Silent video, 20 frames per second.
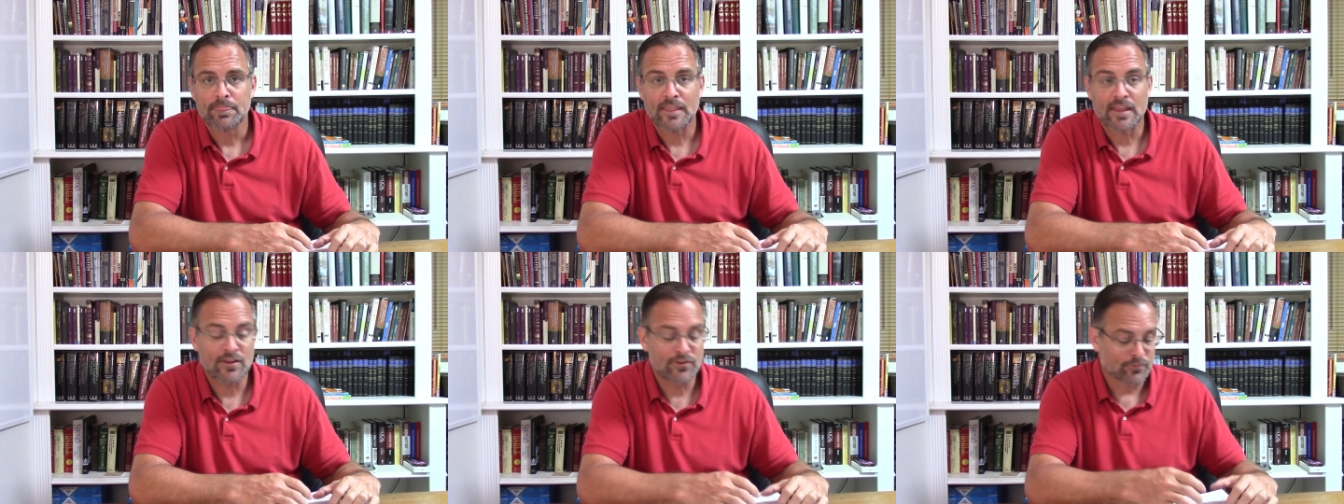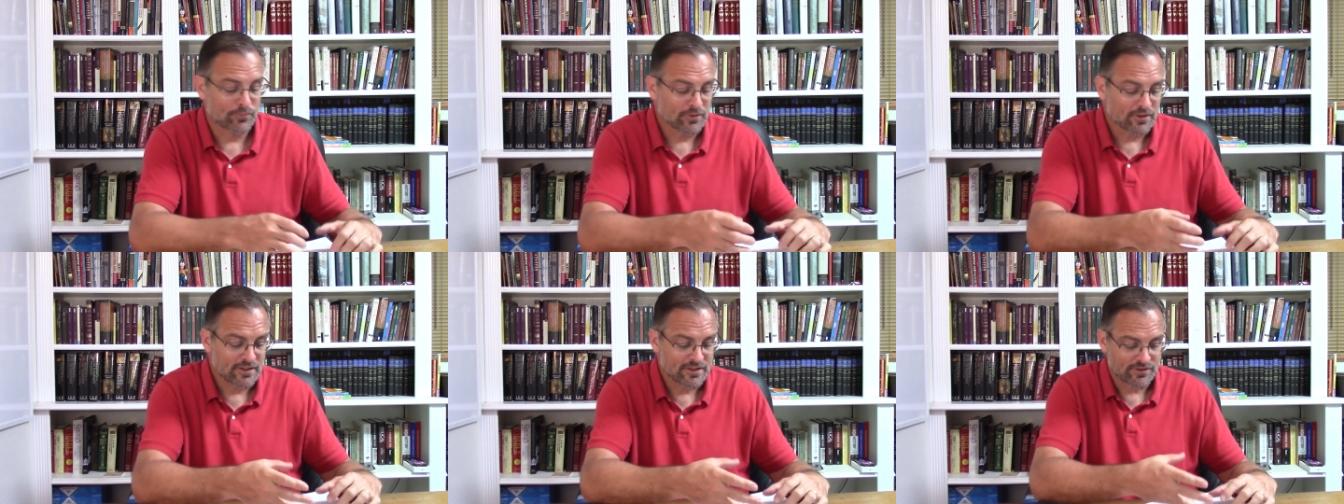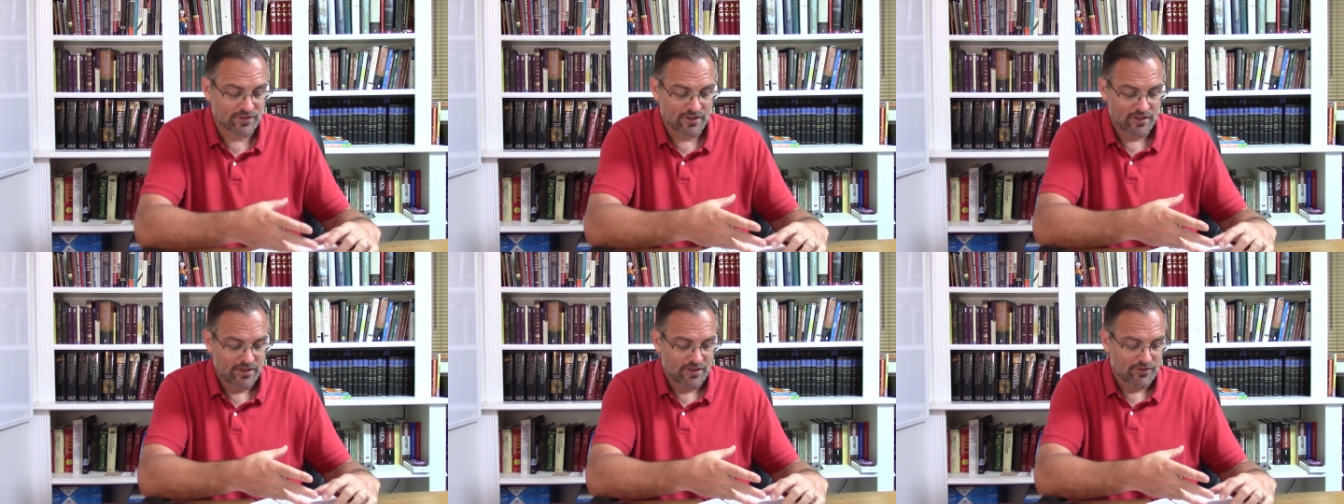is really
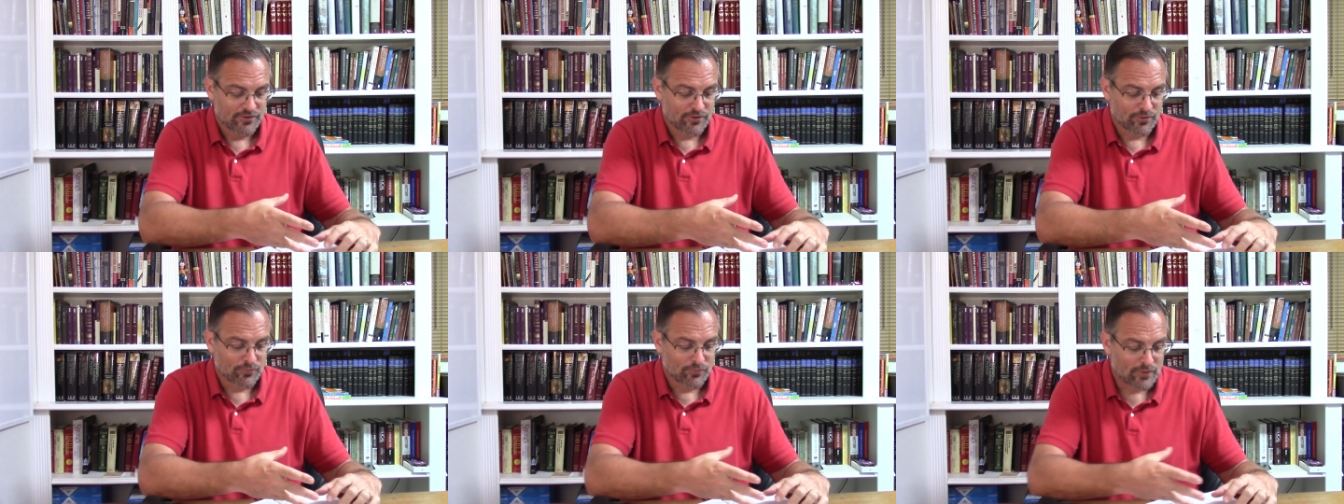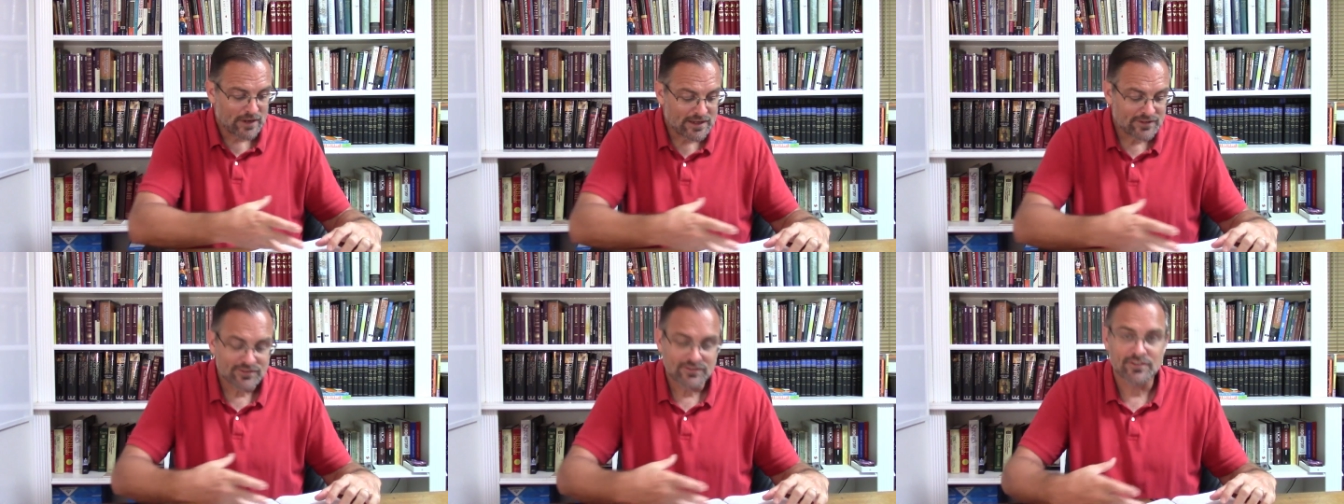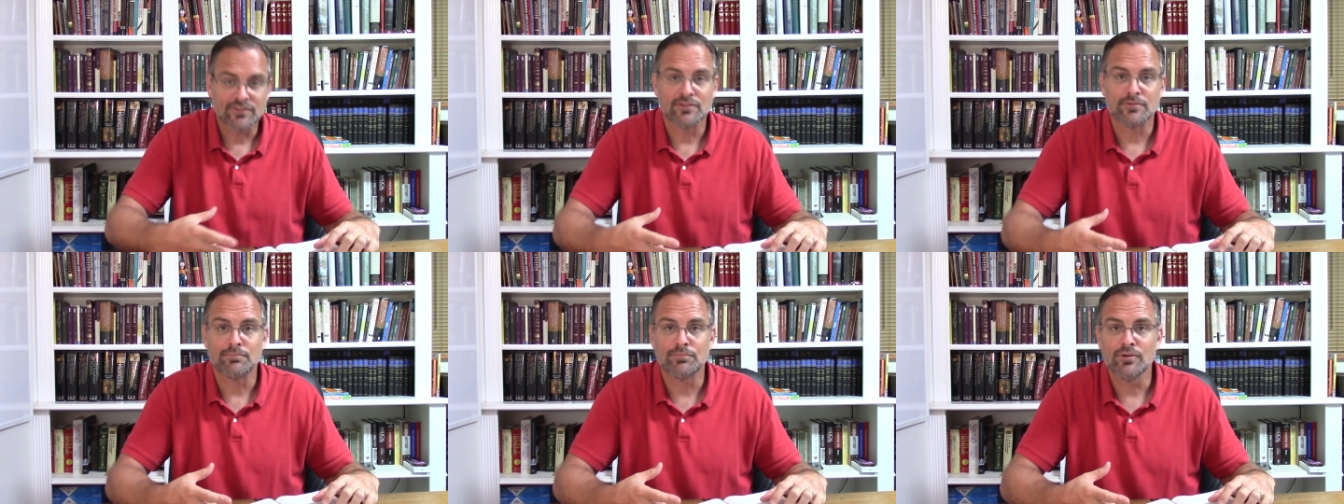the rest
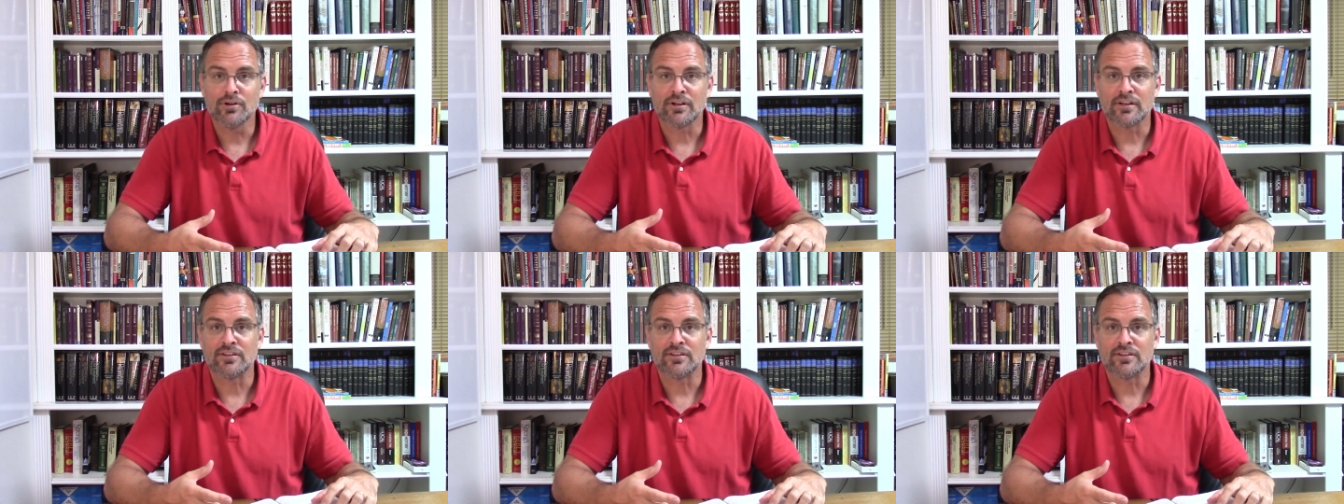of the book